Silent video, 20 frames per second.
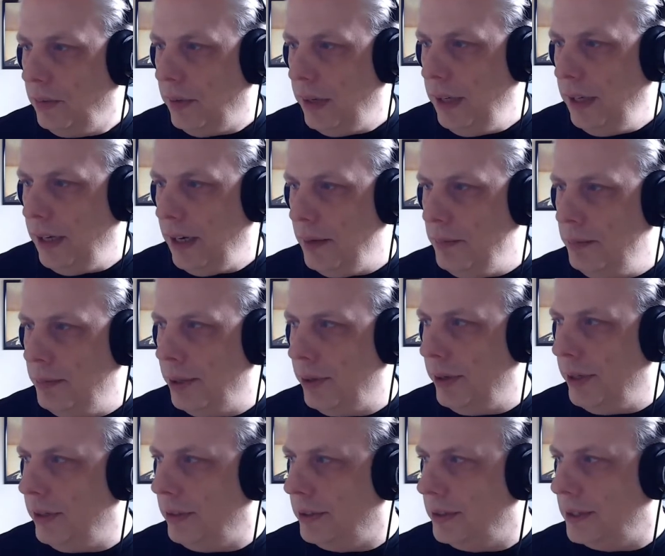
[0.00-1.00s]
why did I
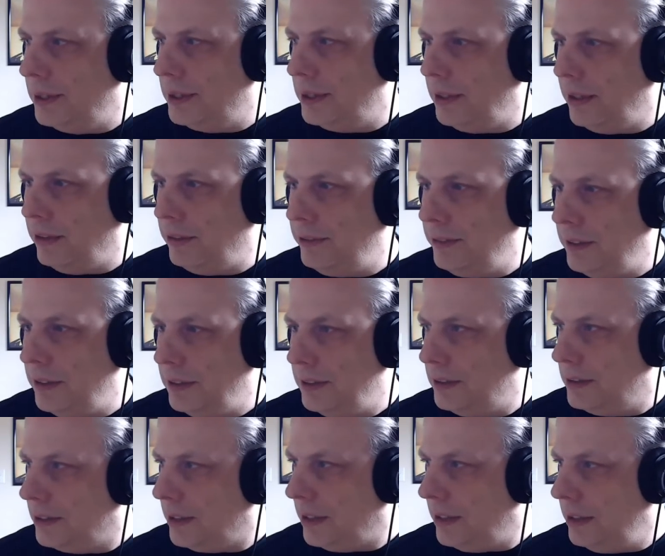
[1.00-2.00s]
bury all this stuff
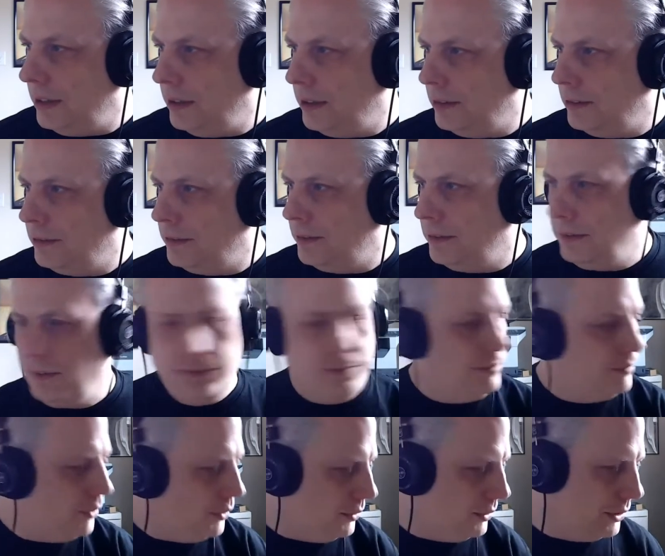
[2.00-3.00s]
inside of
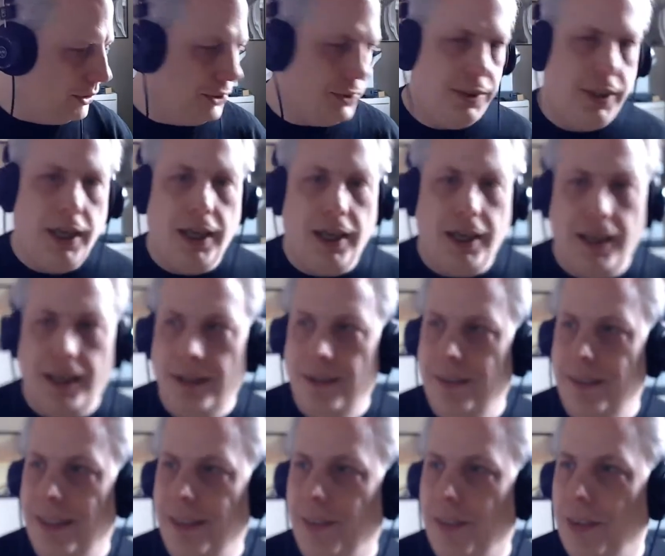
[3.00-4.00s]
folders? Uh,
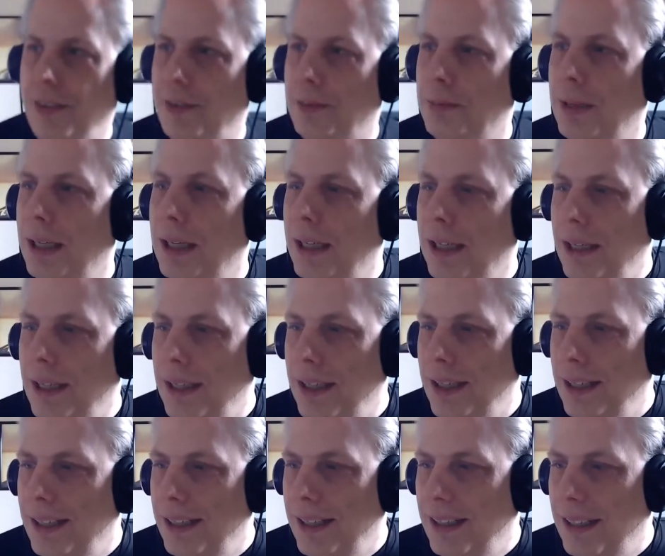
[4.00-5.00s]
that's awesome.
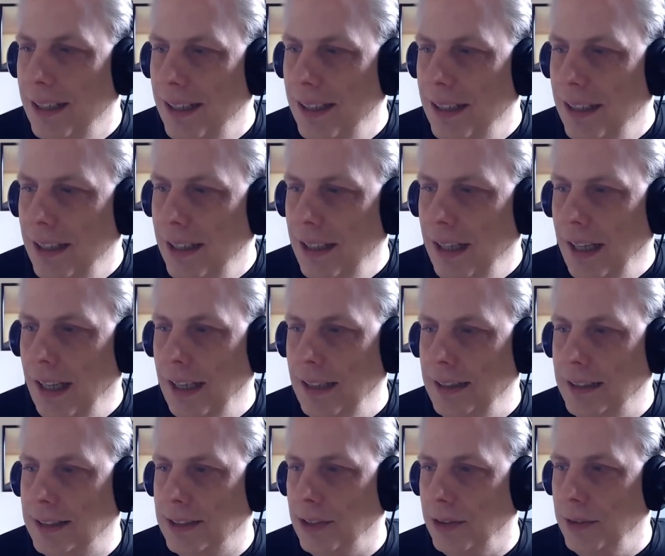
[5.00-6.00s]

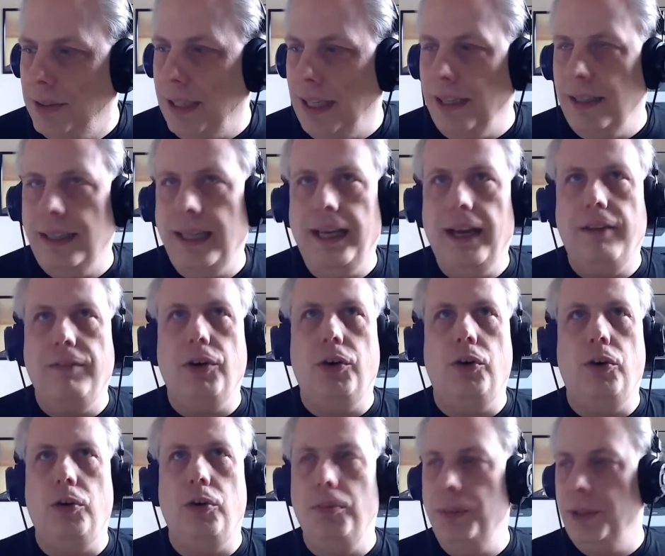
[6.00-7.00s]
So they, they have a
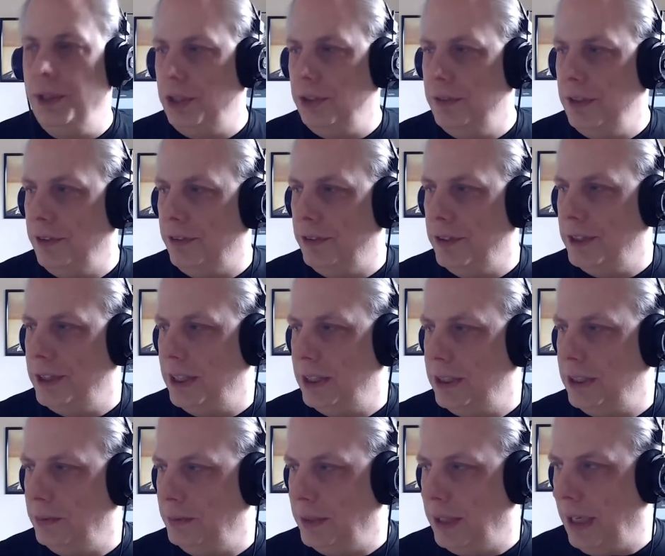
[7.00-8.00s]
whole bunch of different
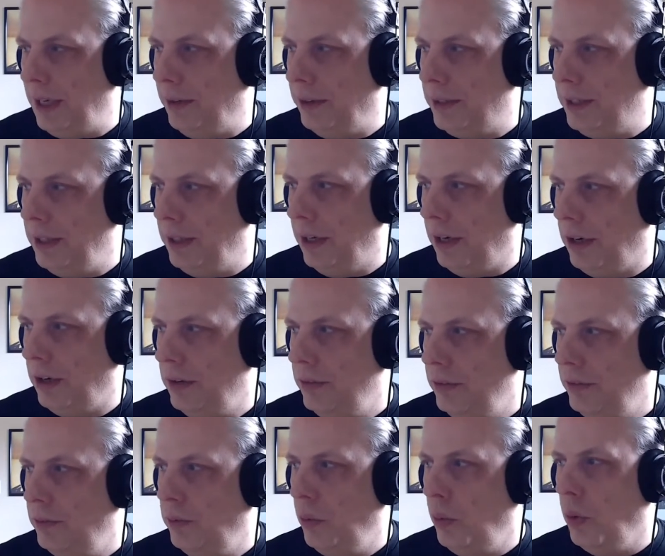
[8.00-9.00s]
systems out there
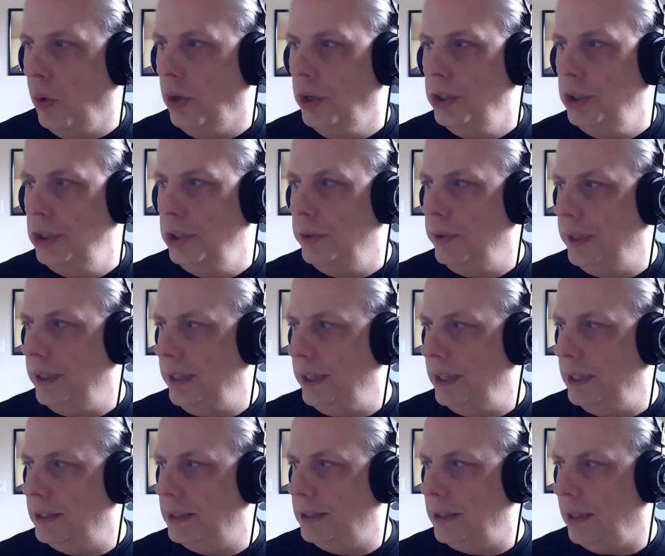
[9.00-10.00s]
for doing
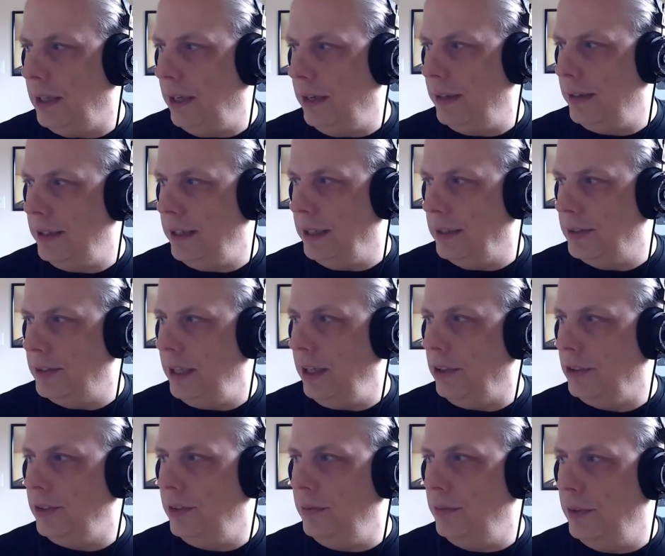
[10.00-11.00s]
these uh, things. They
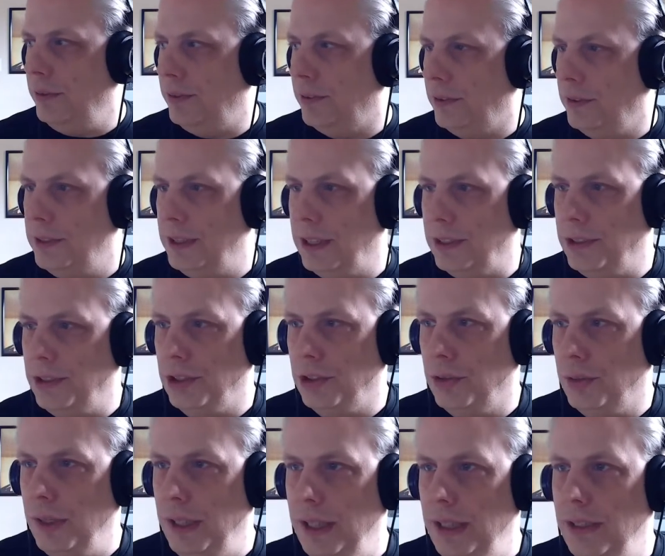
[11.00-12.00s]
also have one for Delta
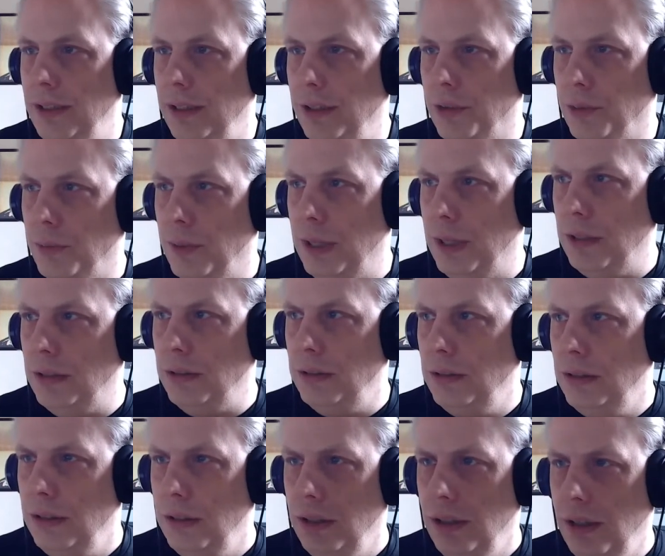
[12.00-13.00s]
Green as
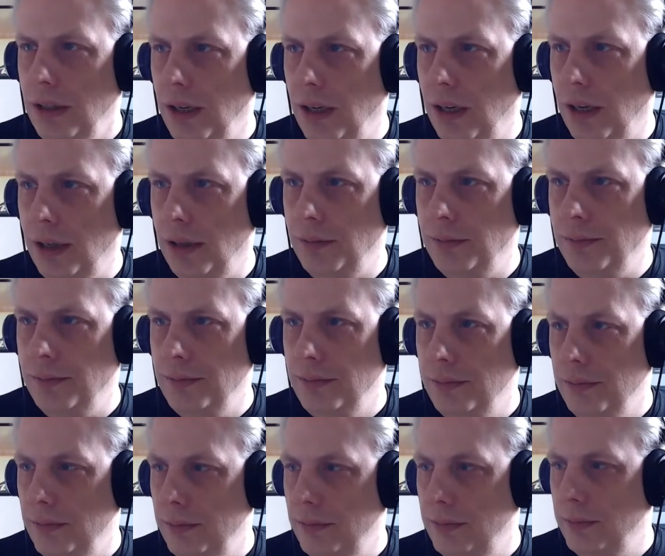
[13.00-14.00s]
well.
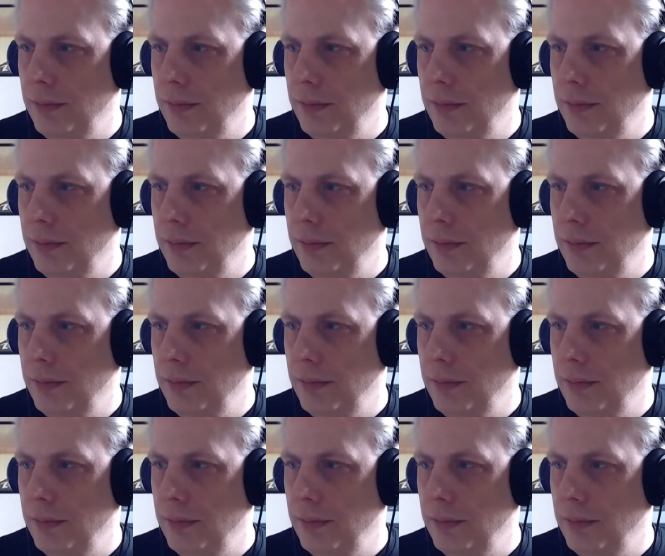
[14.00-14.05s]
Um,